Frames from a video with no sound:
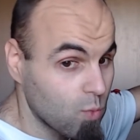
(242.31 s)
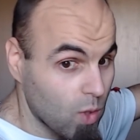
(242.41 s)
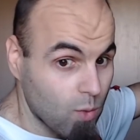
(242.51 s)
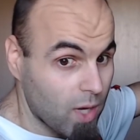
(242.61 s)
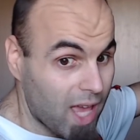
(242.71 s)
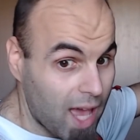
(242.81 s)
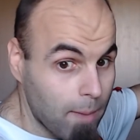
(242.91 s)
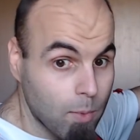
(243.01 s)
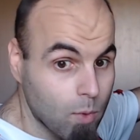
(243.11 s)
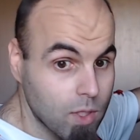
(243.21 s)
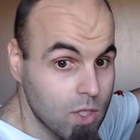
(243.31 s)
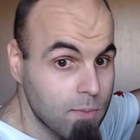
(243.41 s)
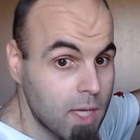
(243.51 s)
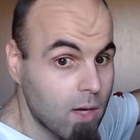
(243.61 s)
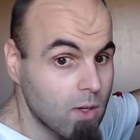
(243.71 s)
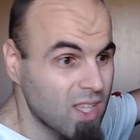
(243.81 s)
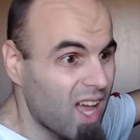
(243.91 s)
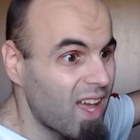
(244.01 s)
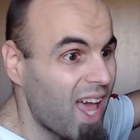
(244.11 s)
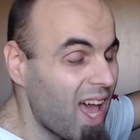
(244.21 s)
Really happy with the speakers.
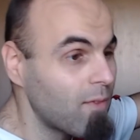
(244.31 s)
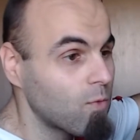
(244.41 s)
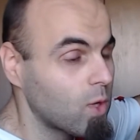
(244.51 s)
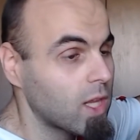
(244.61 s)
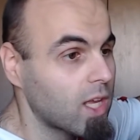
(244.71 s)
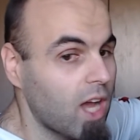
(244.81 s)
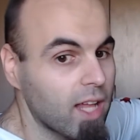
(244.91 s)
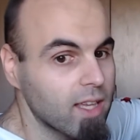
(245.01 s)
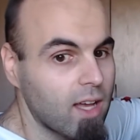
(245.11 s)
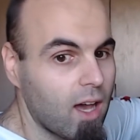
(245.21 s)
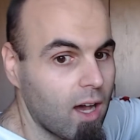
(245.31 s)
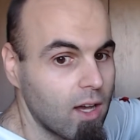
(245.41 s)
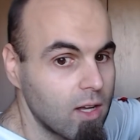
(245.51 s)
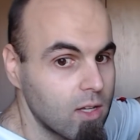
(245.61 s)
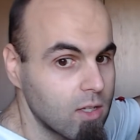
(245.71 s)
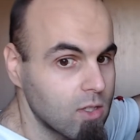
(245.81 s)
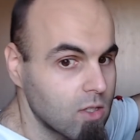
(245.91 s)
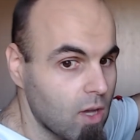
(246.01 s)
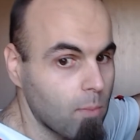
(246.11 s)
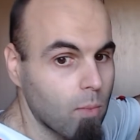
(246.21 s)
I haven't really gotten a
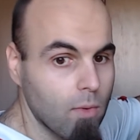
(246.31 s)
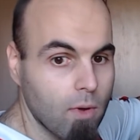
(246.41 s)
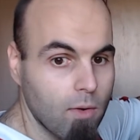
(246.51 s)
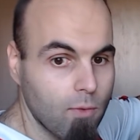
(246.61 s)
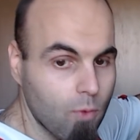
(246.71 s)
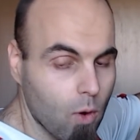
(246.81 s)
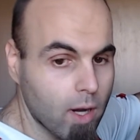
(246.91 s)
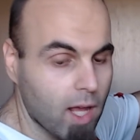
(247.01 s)
sub for it.